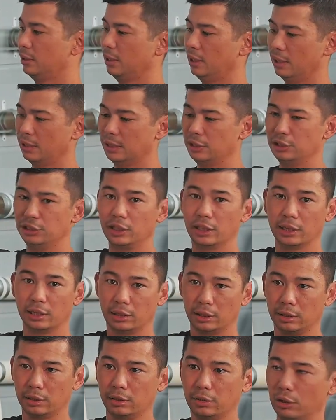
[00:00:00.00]
And then you get
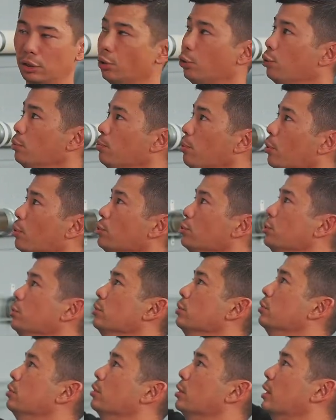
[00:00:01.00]
the hood
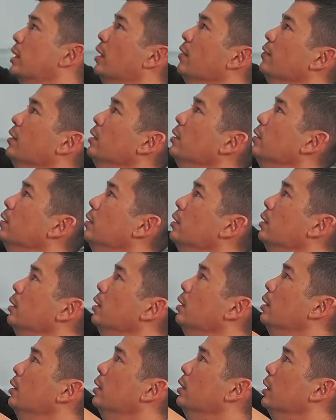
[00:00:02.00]
portion, the cover,
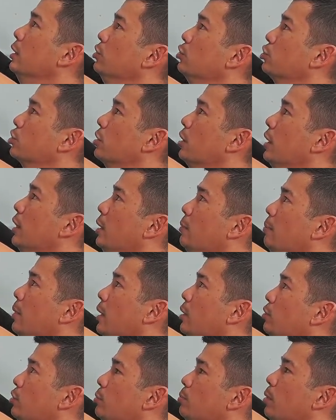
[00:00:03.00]
and then just slide that
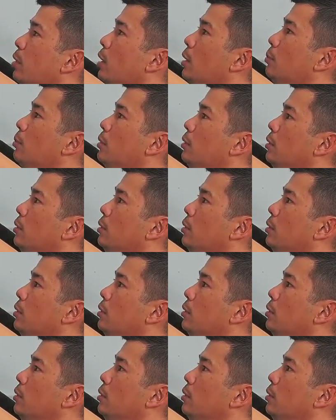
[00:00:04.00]
back on your pipe,